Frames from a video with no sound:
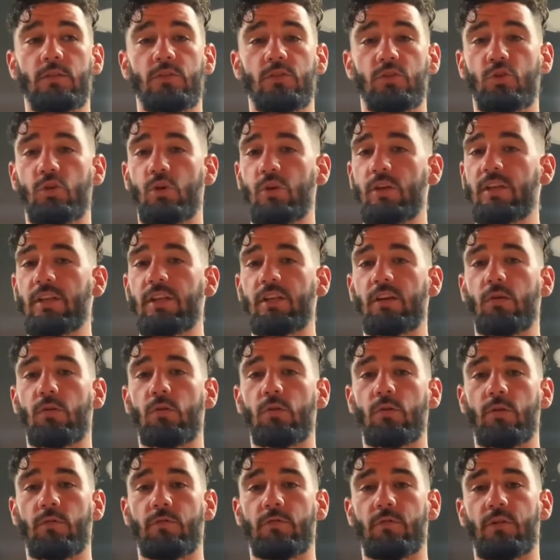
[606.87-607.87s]
Couldn't get a
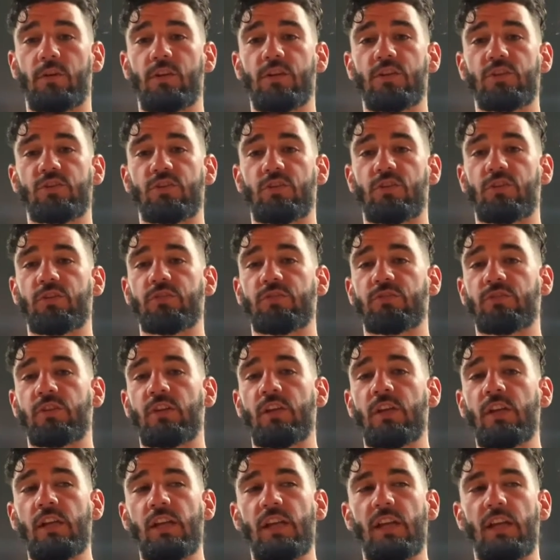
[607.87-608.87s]
hold of her insurance,
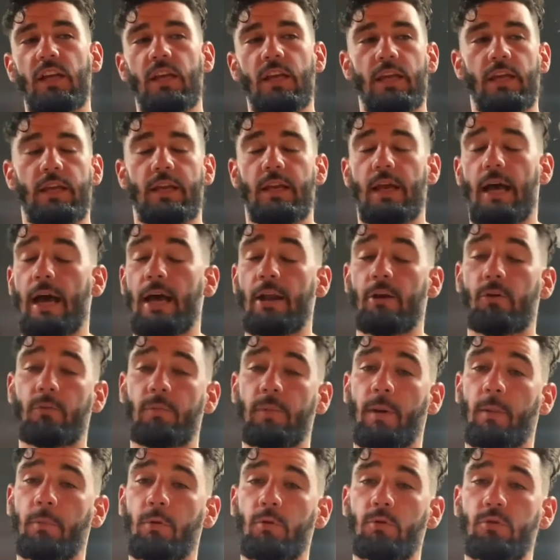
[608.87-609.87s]
and I don't
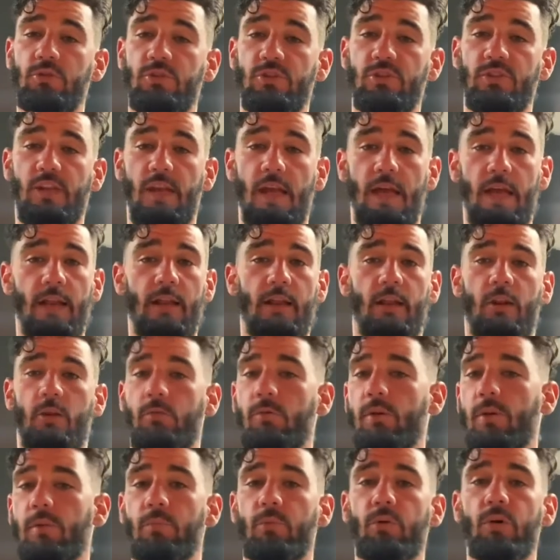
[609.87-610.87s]
remember who she had. I don't
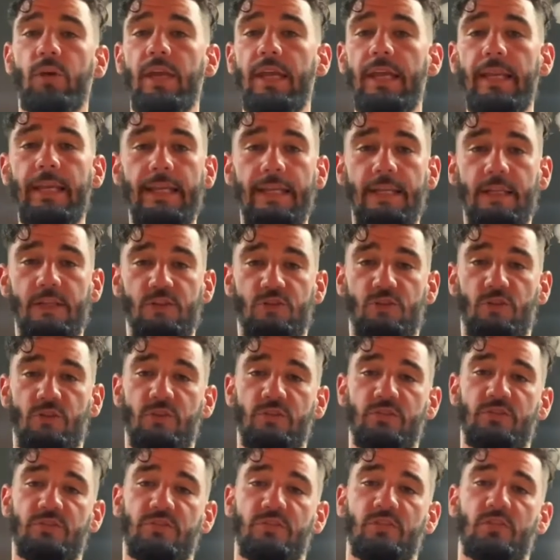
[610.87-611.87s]
want to put any
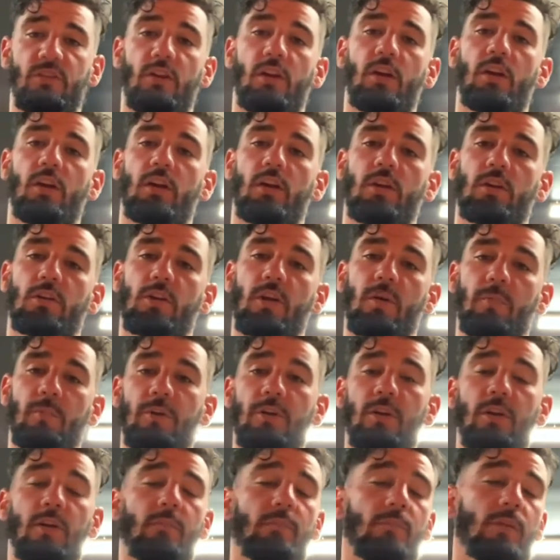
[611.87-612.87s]
insurance
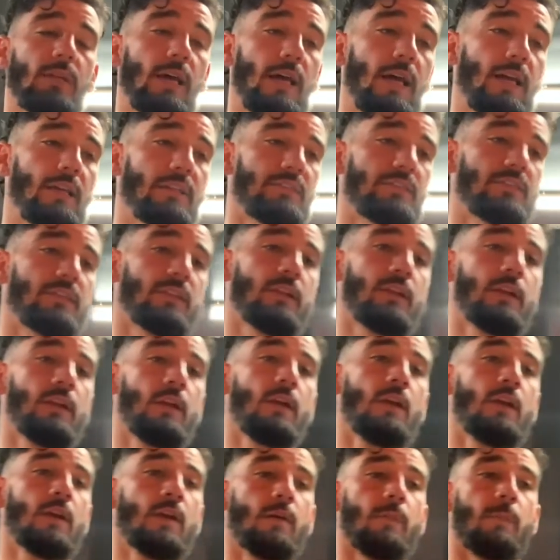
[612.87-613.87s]
company on blast.
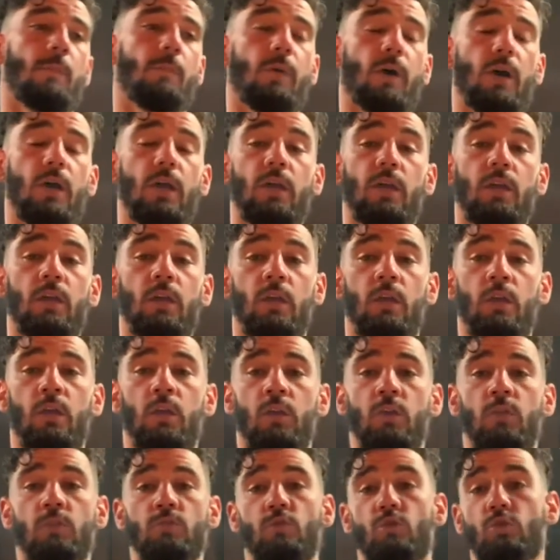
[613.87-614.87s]

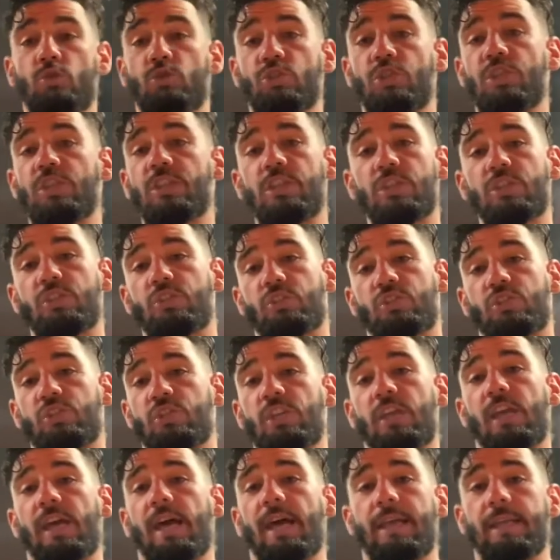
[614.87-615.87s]
But so she
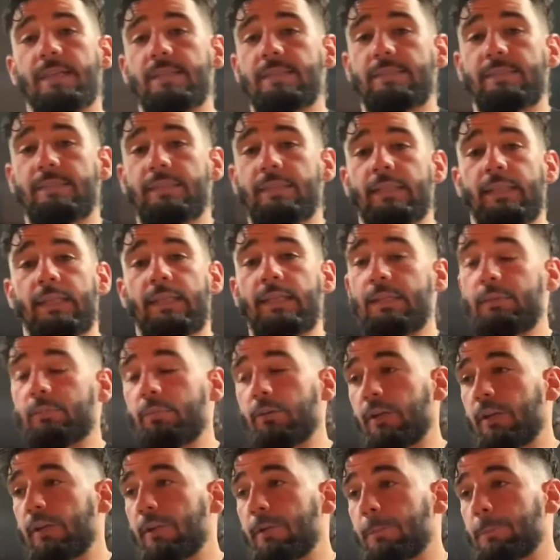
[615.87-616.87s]
hadn't seen
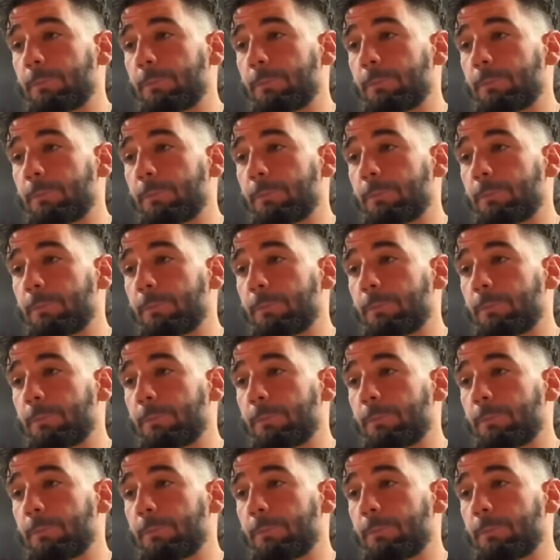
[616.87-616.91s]
anybody.